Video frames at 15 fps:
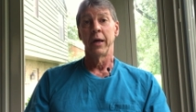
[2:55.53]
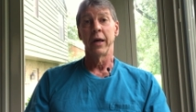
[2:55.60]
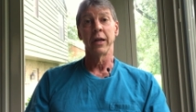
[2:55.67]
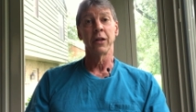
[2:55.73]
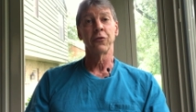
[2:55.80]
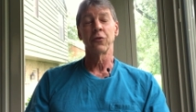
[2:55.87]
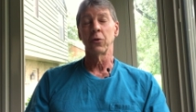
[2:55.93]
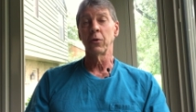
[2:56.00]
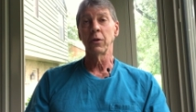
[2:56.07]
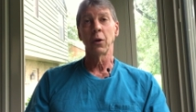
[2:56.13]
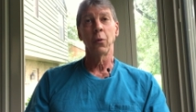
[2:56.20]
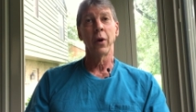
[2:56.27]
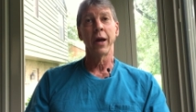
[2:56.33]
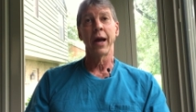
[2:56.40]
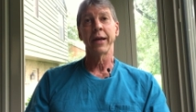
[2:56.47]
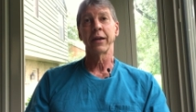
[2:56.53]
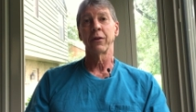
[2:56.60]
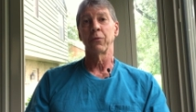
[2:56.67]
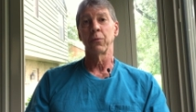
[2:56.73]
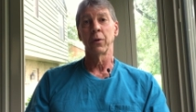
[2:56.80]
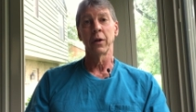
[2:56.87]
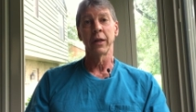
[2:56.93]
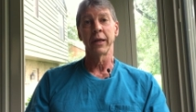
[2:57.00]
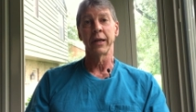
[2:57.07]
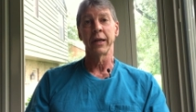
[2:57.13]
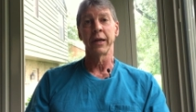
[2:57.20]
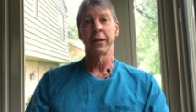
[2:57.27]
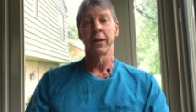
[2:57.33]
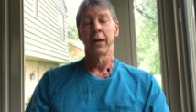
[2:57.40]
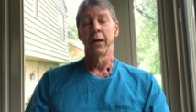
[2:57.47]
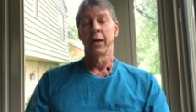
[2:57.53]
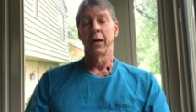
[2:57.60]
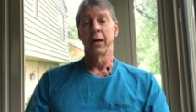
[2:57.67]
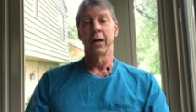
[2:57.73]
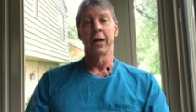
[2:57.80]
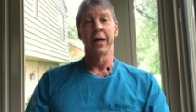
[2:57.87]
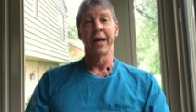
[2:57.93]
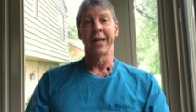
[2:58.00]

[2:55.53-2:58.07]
and it's the only way I can really get uh,